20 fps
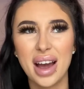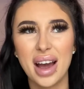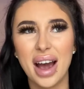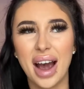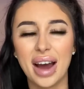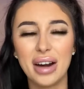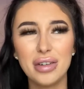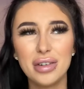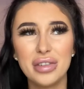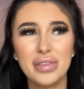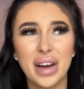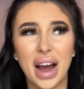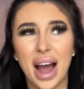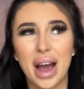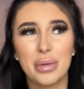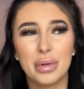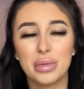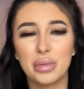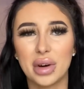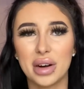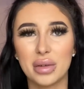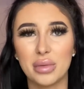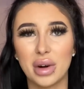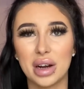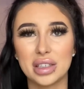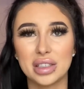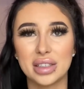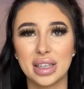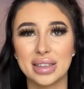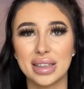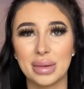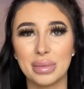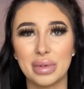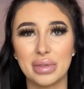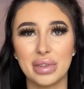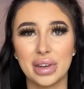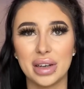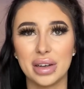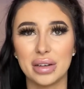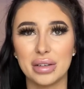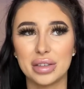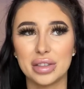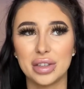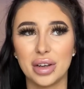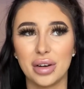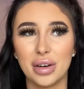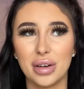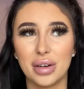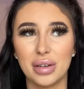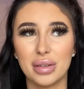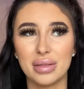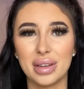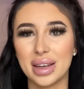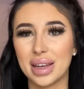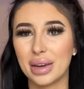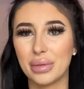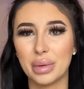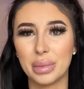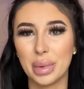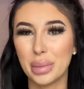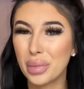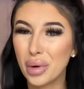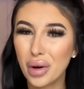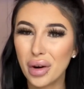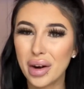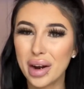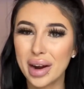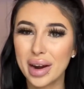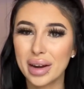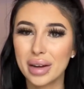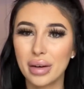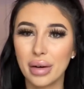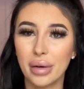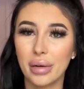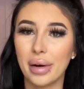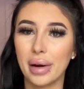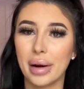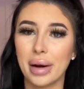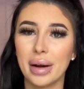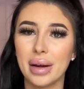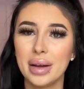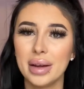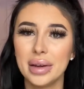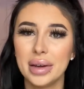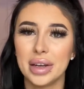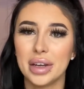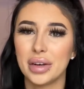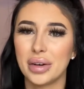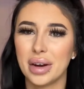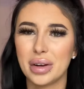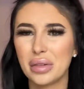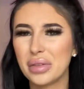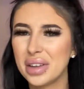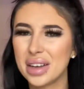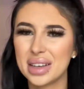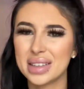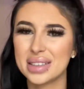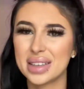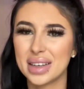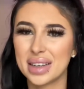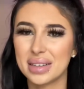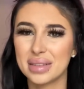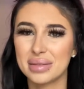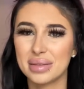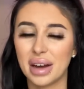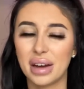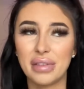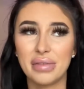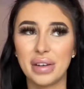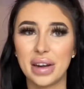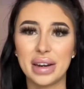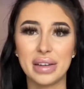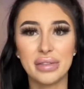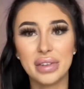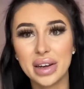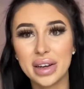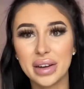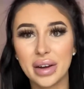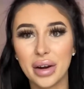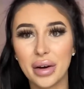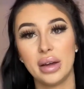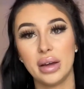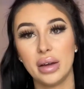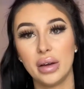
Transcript: I don't know if I would want to watch that type of video, so like it would be boring, or, you know, I don't think it's like a funny video.